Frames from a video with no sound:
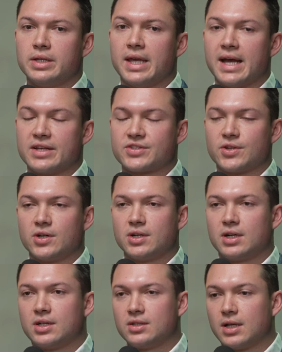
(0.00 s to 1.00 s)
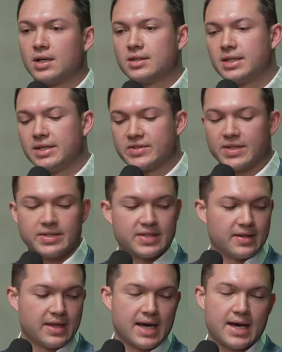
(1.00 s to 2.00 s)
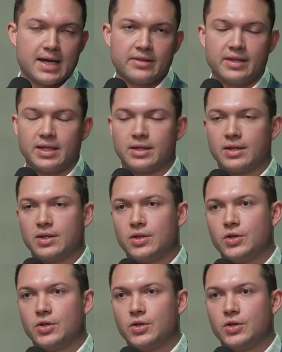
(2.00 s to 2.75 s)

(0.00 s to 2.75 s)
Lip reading: Yeah. So I'll lead us into that. I think,